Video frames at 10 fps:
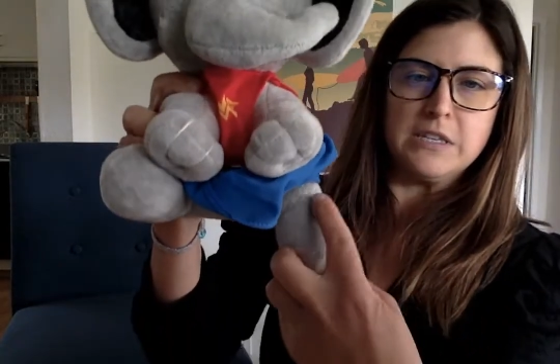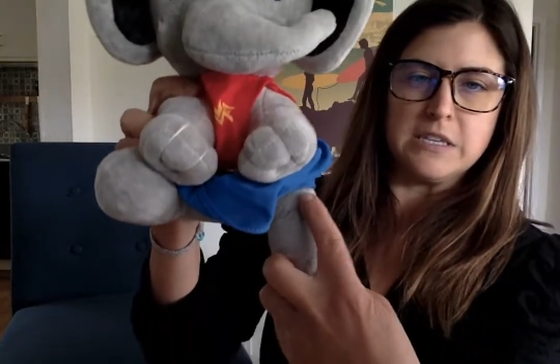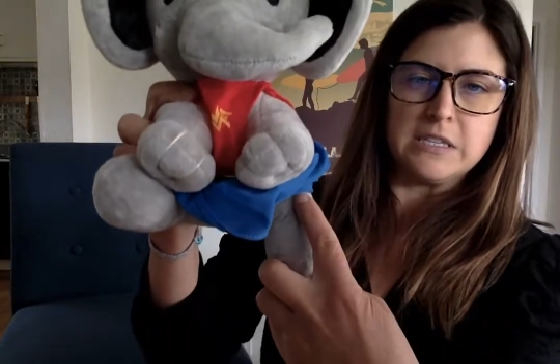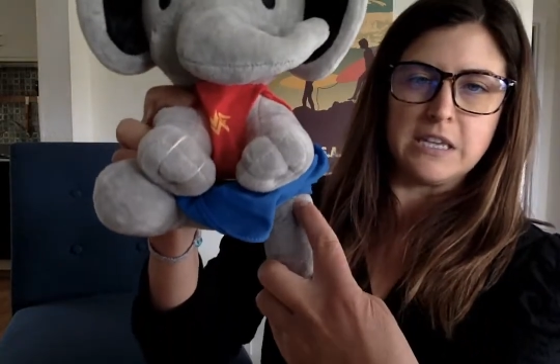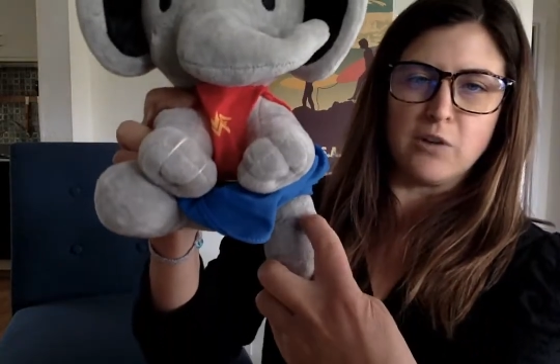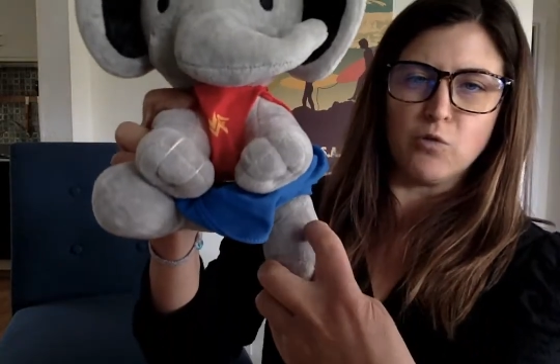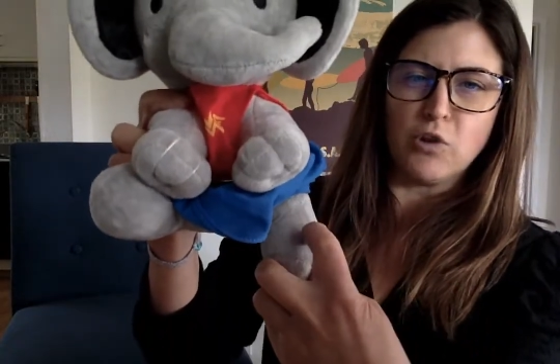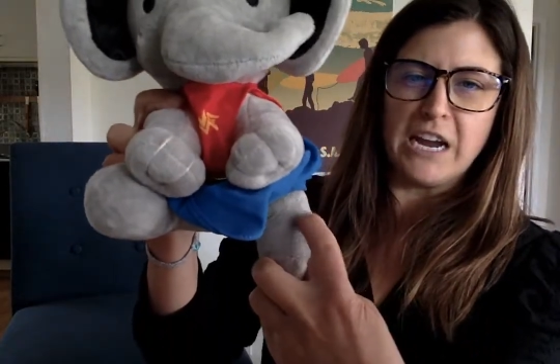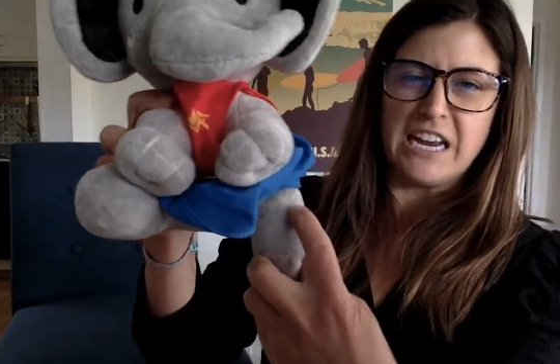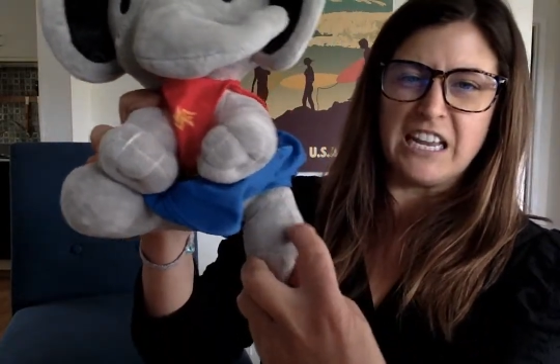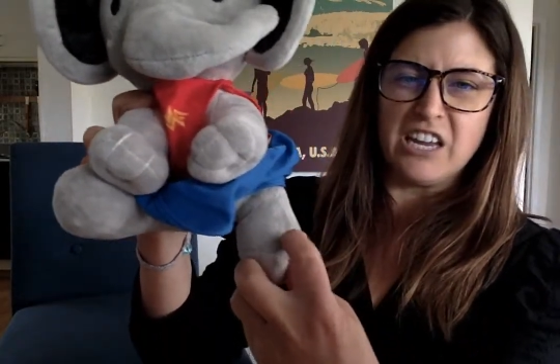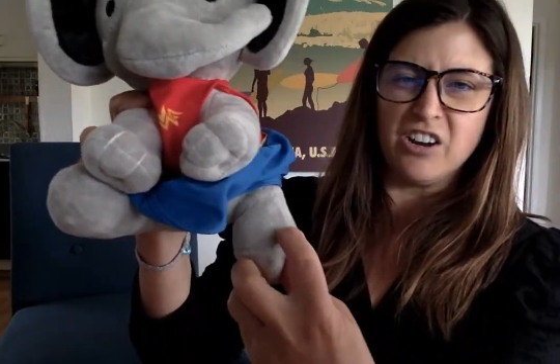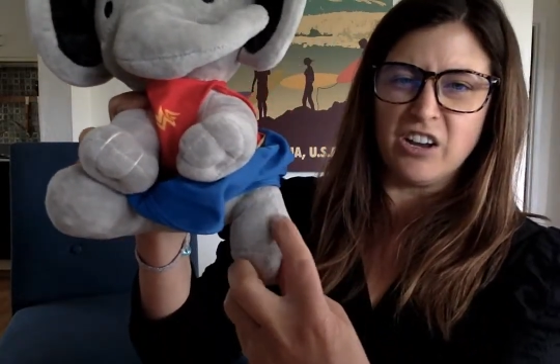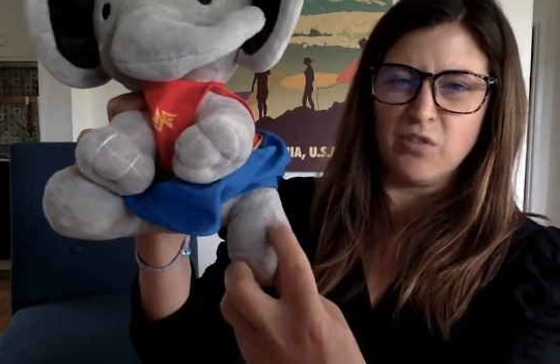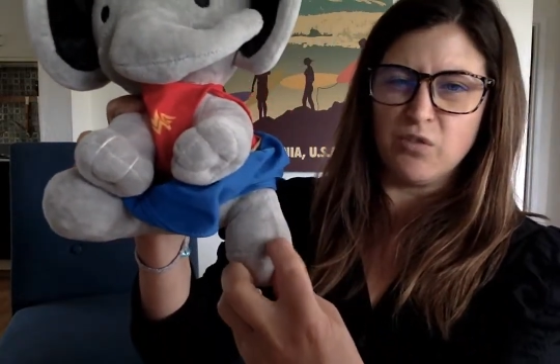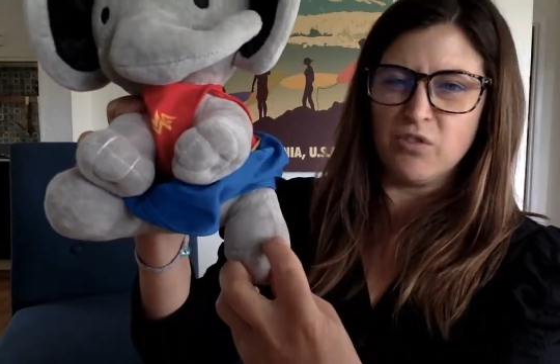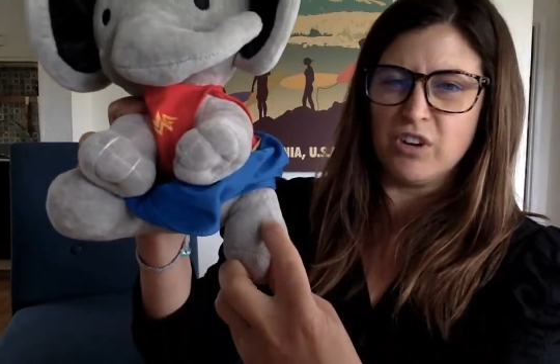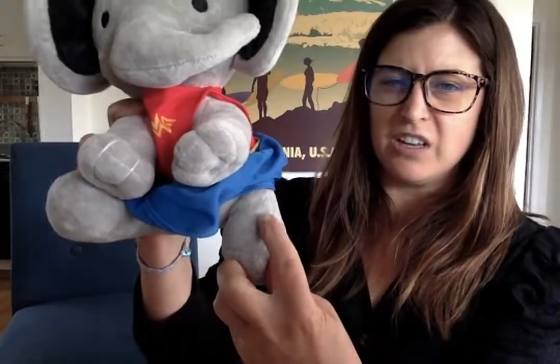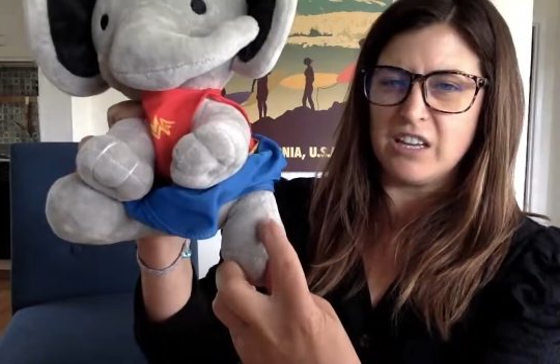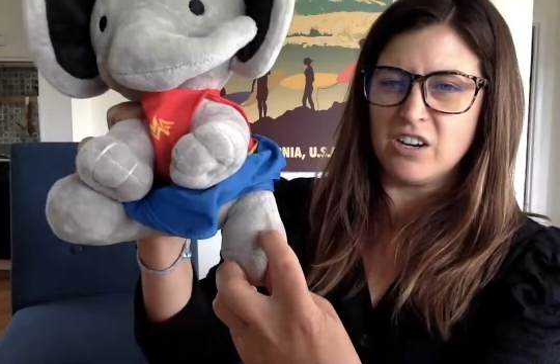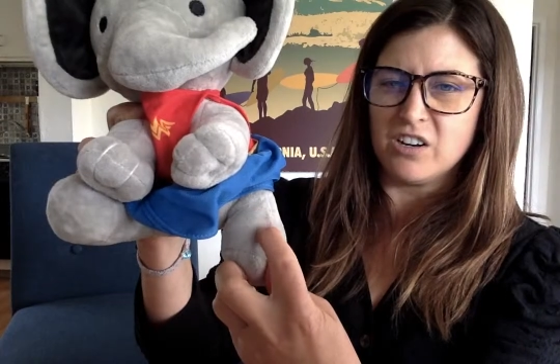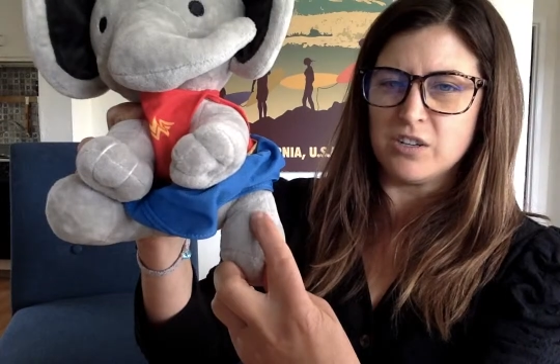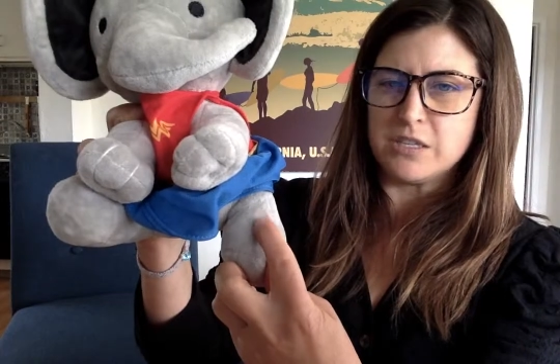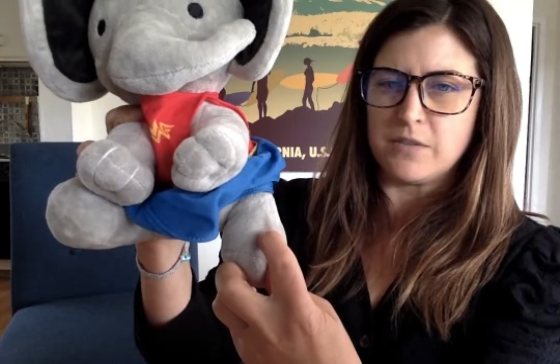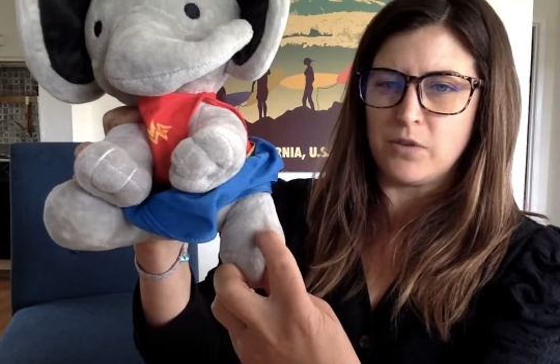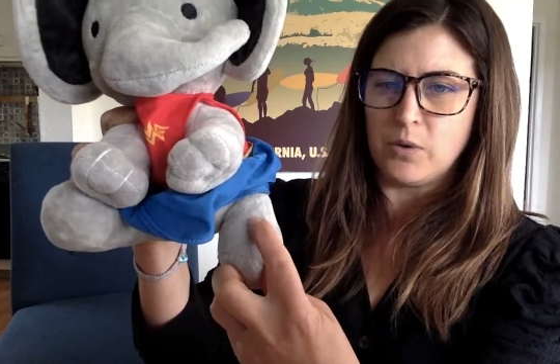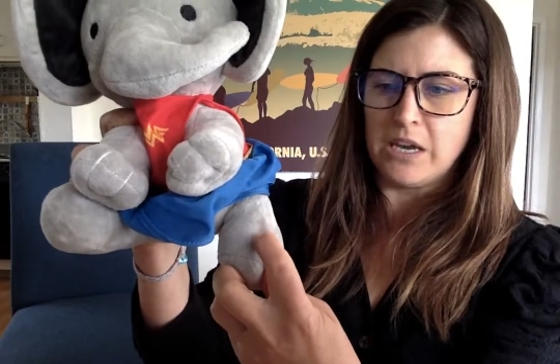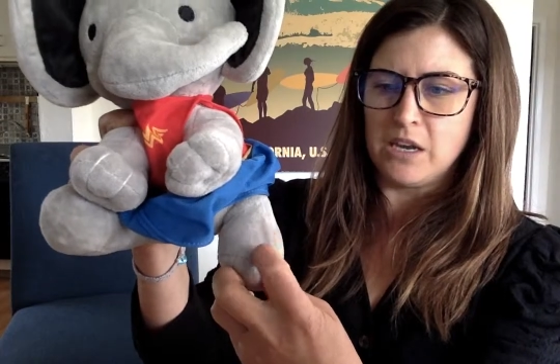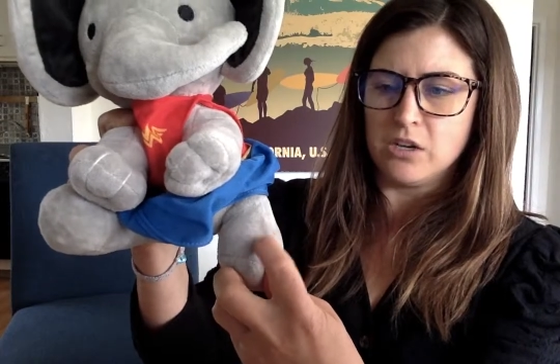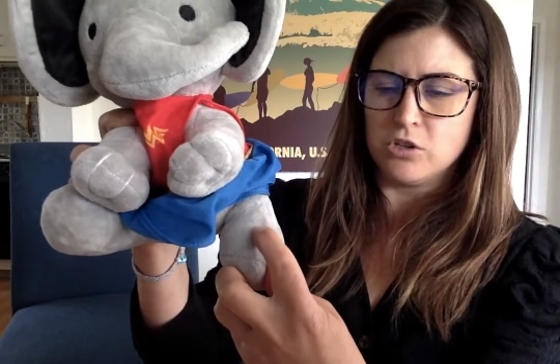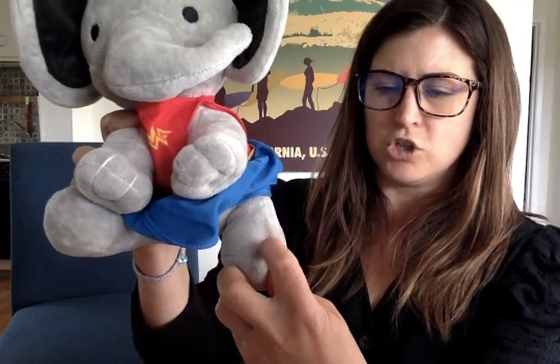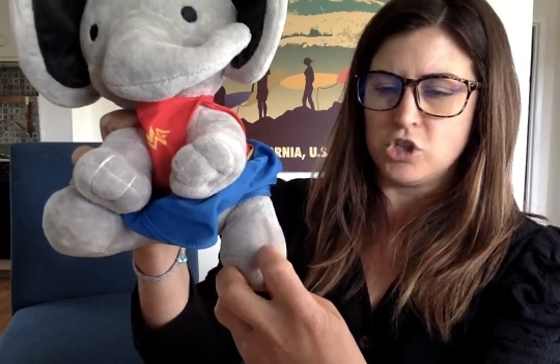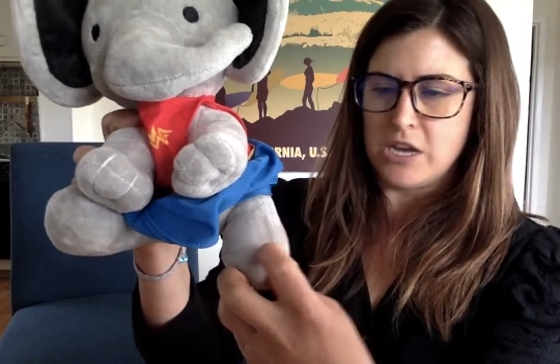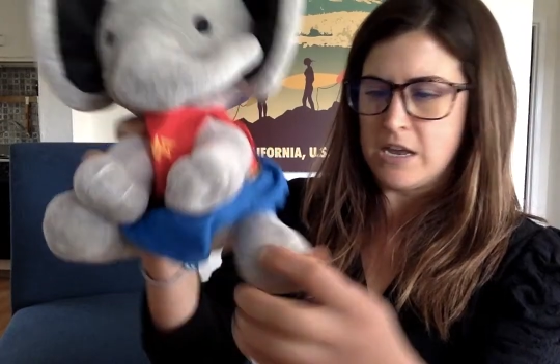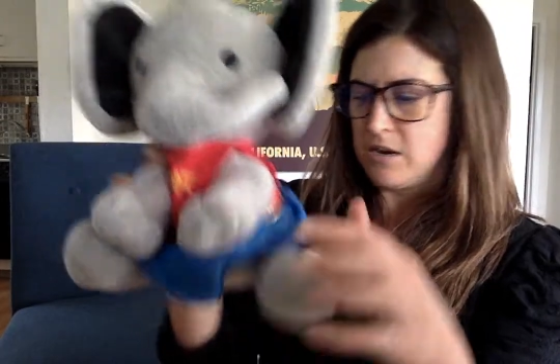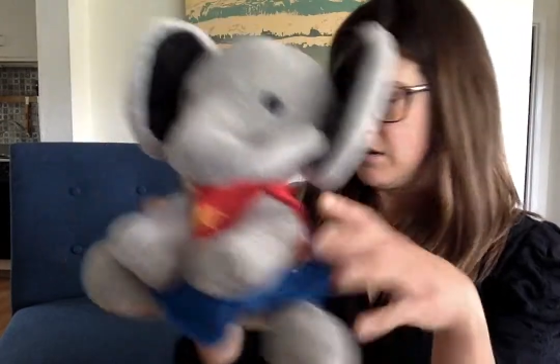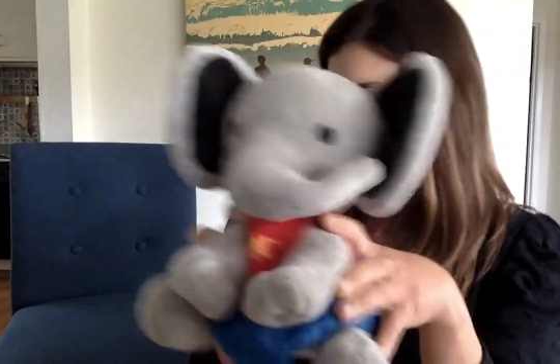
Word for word: It's like right here. It really hurts if you hit your shin.